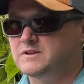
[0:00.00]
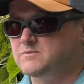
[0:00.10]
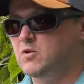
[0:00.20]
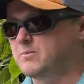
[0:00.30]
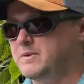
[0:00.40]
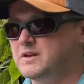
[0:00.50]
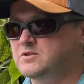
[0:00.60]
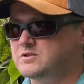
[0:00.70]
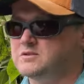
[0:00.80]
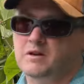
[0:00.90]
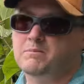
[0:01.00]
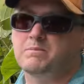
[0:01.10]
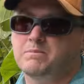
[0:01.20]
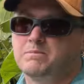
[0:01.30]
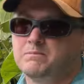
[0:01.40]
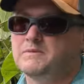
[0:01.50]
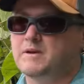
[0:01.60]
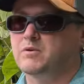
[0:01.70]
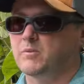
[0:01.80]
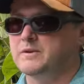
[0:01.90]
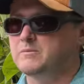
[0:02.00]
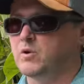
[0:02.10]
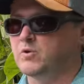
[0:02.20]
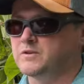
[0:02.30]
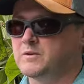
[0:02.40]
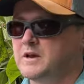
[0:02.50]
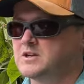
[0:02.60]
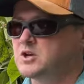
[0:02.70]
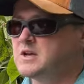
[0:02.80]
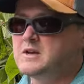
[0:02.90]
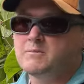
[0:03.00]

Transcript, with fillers: There's more midge, so they're probably more on the midge.